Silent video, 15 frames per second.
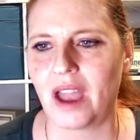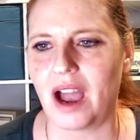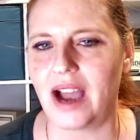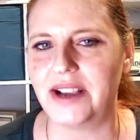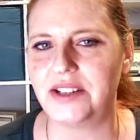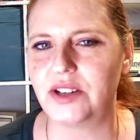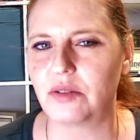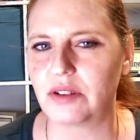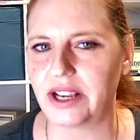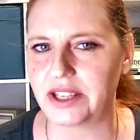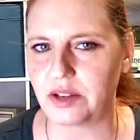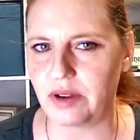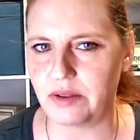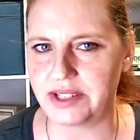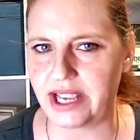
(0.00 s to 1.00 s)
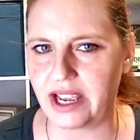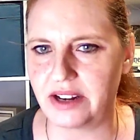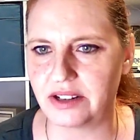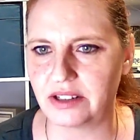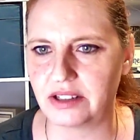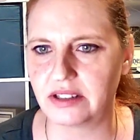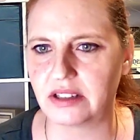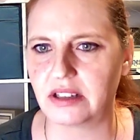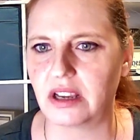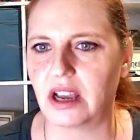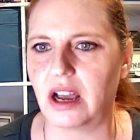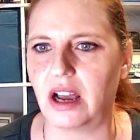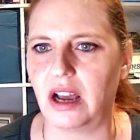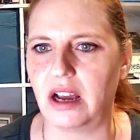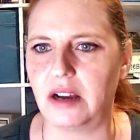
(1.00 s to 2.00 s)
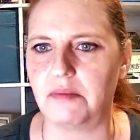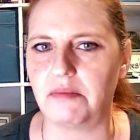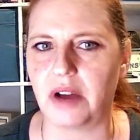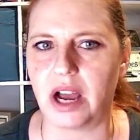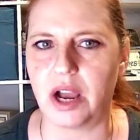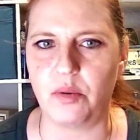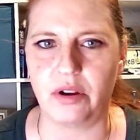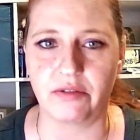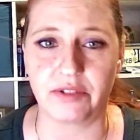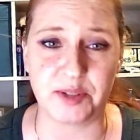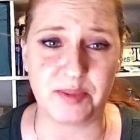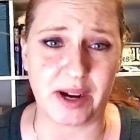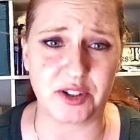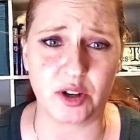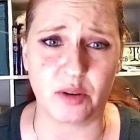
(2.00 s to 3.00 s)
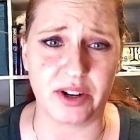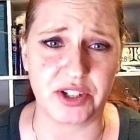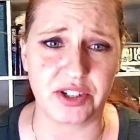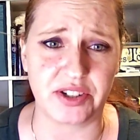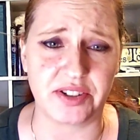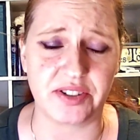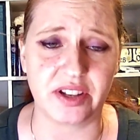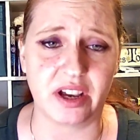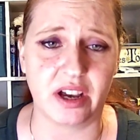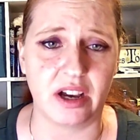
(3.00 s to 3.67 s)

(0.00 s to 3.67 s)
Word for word: I don't like the way it was handled. Um, I will respect her wishes.